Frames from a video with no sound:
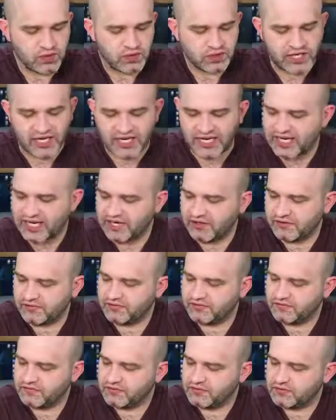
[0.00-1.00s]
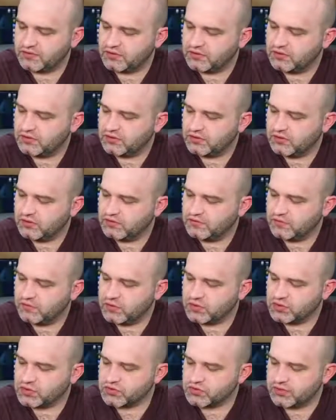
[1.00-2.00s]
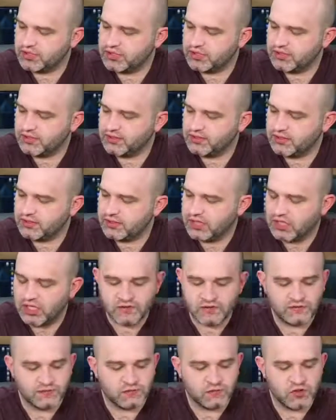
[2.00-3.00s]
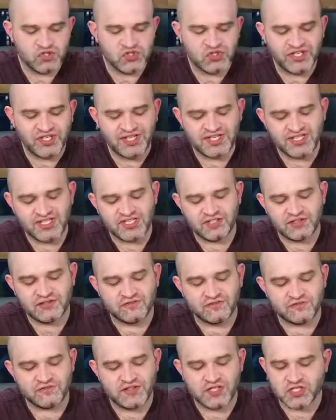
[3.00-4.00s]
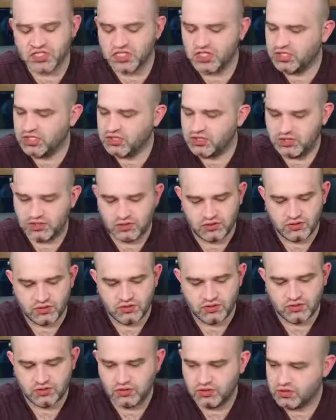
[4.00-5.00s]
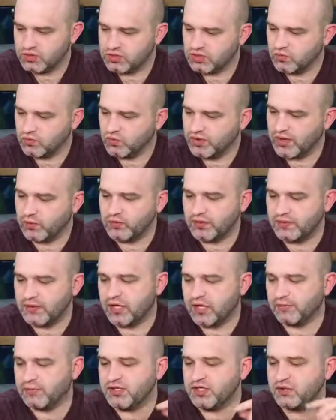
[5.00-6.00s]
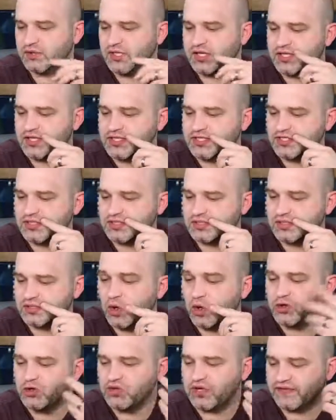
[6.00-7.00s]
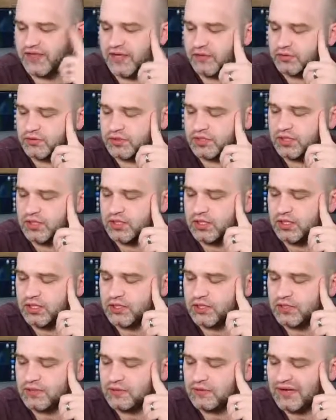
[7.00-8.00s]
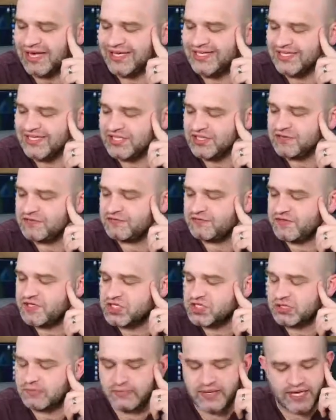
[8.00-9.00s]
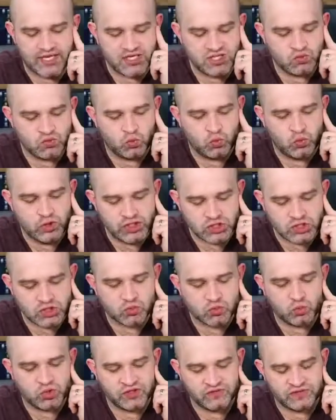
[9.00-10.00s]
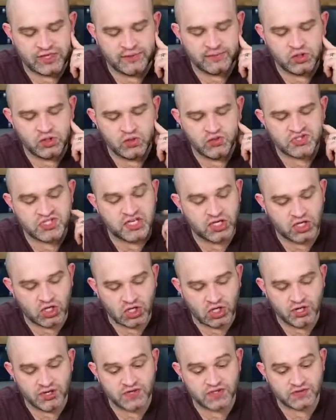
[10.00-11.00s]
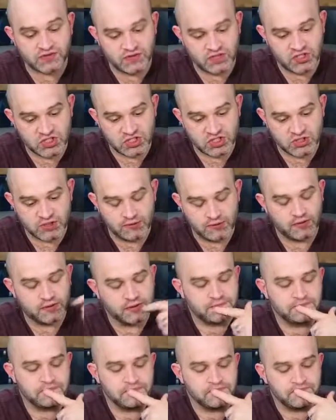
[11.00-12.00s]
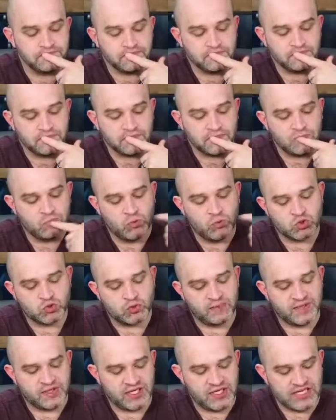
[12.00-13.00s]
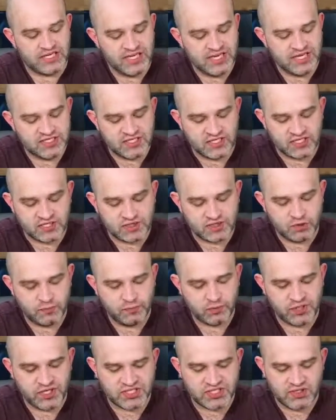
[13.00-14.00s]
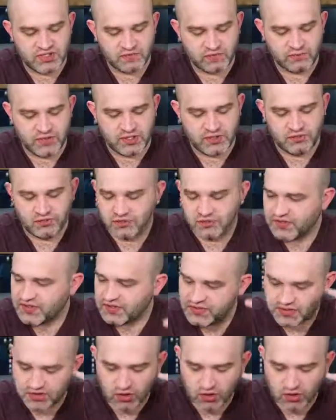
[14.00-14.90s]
I have forestry. Unfortunately, I didn't get fishing. Well, that wouldn't help anyway, because, oh, I do have that one. I didn't get the fishing badge, which would have let me use any card as fishing, which would have been easy, super easy for me to do this.